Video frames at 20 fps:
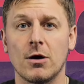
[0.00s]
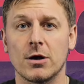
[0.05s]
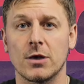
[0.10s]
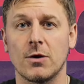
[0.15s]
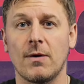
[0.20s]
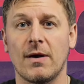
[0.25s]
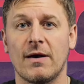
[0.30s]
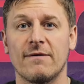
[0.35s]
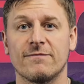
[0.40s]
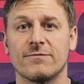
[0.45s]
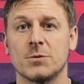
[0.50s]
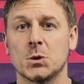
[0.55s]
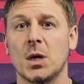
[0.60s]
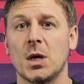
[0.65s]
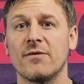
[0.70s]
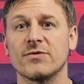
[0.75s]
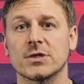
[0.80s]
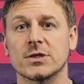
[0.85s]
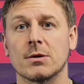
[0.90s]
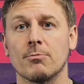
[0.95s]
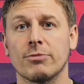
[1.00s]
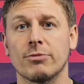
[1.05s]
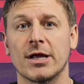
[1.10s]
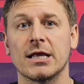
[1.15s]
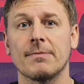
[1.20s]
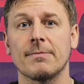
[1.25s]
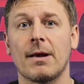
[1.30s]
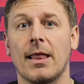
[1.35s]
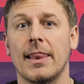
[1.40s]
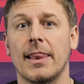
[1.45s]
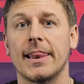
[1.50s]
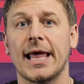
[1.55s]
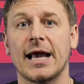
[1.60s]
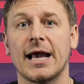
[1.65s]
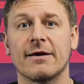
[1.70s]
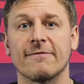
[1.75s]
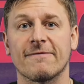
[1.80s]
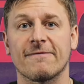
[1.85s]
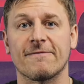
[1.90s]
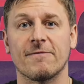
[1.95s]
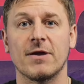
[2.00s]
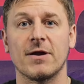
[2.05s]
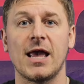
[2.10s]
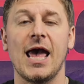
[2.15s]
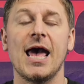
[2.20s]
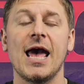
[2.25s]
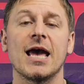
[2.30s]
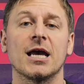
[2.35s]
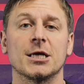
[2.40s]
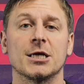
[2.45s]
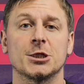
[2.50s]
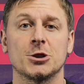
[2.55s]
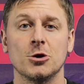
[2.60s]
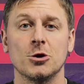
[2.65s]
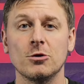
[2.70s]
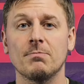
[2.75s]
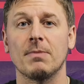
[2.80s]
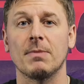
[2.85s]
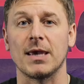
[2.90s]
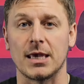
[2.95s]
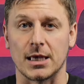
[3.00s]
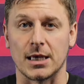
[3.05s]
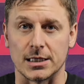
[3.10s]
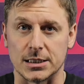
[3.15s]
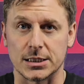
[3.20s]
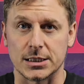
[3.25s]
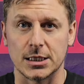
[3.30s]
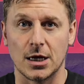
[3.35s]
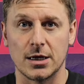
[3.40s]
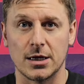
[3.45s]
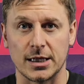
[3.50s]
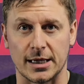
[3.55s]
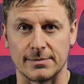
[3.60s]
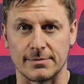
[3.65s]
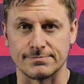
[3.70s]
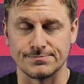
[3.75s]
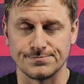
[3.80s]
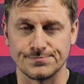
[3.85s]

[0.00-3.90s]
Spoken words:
you have drivers complaining about lack of free air should be concerning.